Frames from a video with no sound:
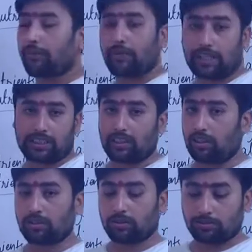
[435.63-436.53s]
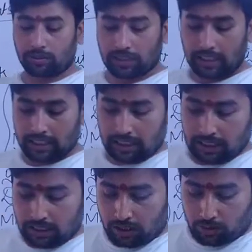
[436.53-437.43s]
and fats are also
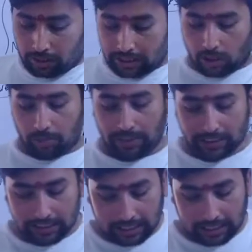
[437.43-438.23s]
what is obesity